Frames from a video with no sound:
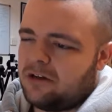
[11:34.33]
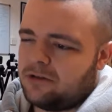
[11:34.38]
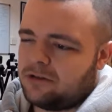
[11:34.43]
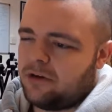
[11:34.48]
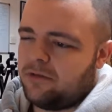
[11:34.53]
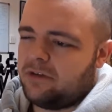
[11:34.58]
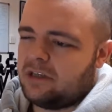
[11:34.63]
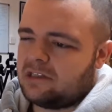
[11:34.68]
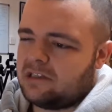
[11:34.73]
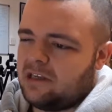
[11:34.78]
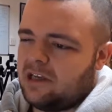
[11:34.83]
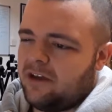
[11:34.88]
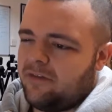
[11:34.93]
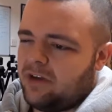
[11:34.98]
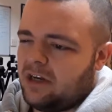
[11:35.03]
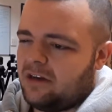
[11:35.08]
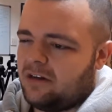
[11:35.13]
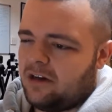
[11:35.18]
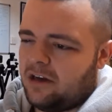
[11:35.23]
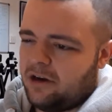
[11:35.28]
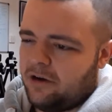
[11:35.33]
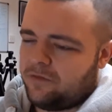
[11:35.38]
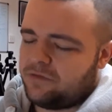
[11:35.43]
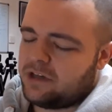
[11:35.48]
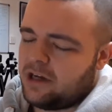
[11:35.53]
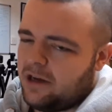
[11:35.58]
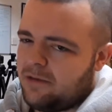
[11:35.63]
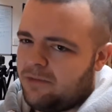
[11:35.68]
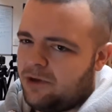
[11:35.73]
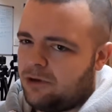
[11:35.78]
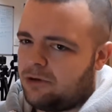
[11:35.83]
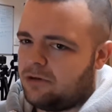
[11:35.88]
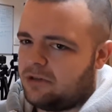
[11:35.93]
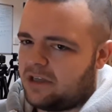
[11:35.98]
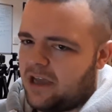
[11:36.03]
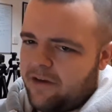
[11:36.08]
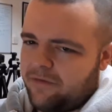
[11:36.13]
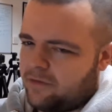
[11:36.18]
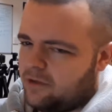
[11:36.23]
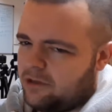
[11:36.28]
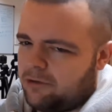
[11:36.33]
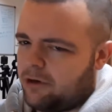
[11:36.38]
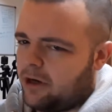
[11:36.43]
because obviously given enough time, you could definitely